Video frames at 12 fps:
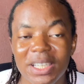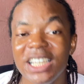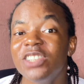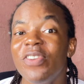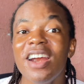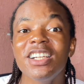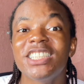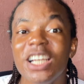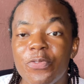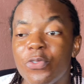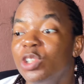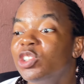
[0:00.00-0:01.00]
It's very
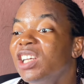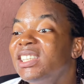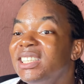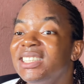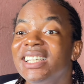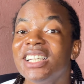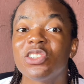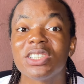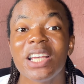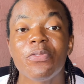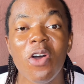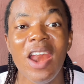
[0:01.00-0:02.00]
shameful. You just dey disgrace
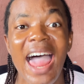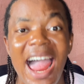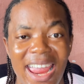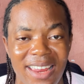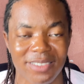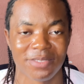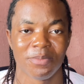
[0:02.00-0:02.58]
yourself online.